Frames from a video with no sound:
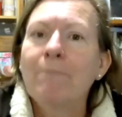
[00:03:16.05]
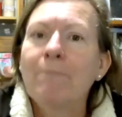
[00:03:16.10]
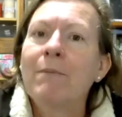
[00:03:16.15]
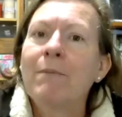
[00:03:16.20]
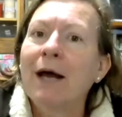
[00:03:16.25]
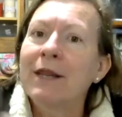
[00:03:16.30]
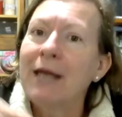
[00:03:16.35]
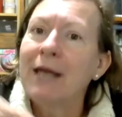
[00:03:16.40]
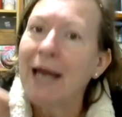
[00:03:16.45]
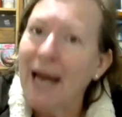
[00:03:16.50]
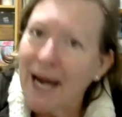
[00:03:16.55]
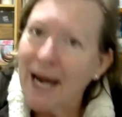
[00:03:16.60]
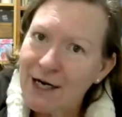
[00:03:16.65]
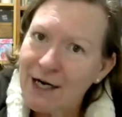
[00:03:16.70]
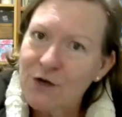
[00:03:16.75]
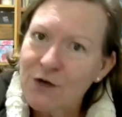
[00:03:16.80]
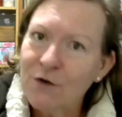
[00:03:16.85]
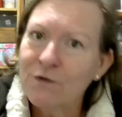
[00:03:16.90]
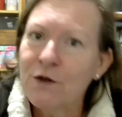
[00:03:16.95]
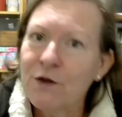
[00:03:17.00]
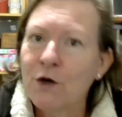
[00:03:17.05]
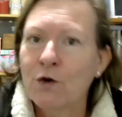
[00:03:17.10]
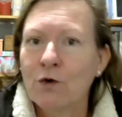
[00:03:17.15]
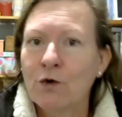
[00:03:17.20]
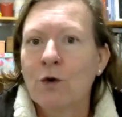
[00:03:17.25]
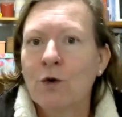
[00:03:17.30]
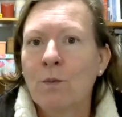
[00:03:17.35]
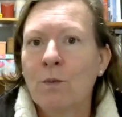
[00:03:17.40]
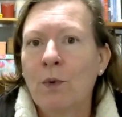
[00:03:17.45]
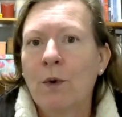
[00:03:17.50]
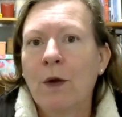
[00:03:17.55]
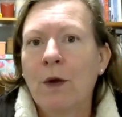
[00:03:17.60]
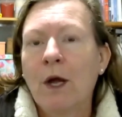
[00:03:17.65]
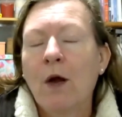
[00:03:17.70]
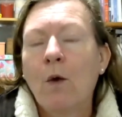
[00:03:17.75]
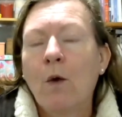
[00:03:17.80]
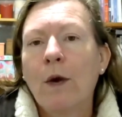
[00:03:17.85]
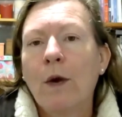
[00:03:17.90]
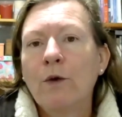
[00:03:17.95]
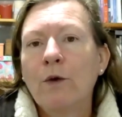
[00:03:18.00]
By the end of the group,
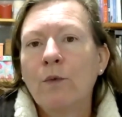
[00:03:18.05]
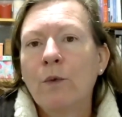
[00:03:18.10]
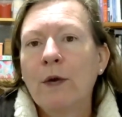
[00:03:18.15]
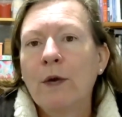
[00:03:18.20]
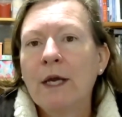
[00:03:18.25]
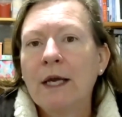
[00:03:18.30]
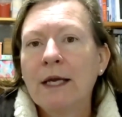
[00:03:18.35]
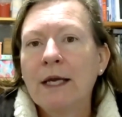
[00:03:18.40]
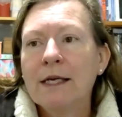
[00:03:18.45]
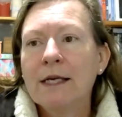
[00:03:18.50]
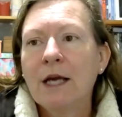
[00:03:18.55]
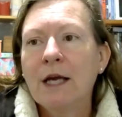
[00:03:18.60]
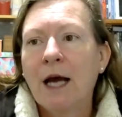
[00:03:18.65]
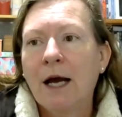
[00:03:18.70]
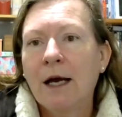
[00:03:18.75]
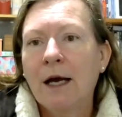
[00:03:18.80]
when we,